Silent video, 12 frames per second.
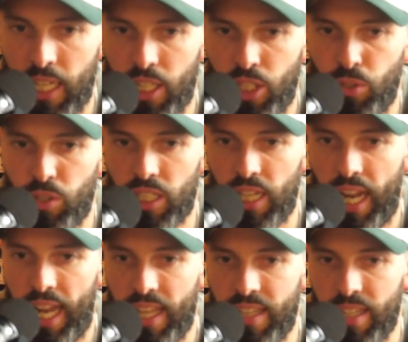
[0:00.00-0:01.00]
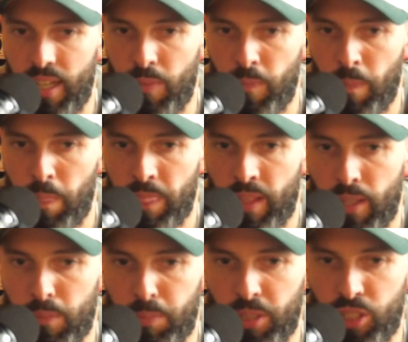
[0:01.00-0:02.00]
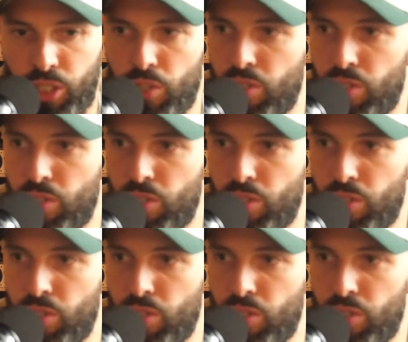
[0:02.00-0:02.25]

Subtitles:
You can either produce